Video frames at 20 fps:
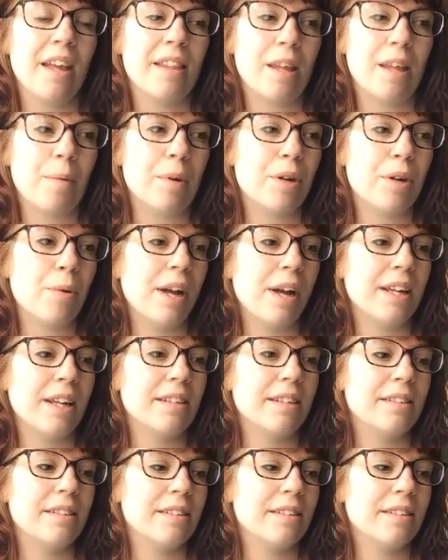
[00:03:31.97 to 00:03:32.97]
They were
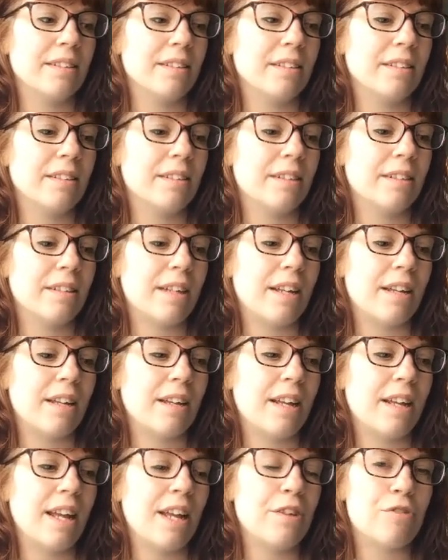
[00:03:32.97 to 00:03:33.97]
quite
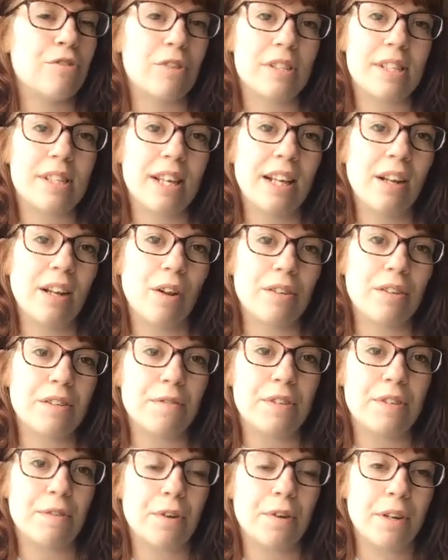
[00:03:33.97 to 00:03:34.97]
interesting. Lots
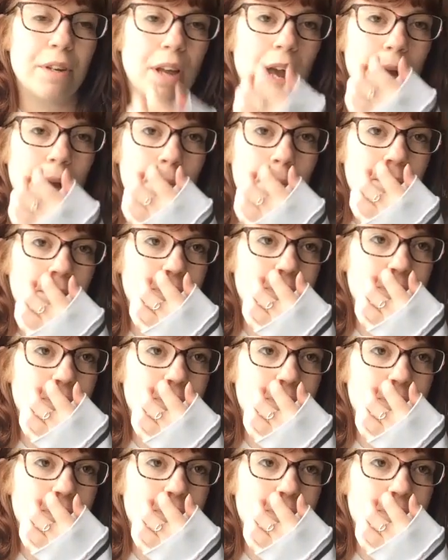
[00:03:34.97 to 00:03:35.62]
of different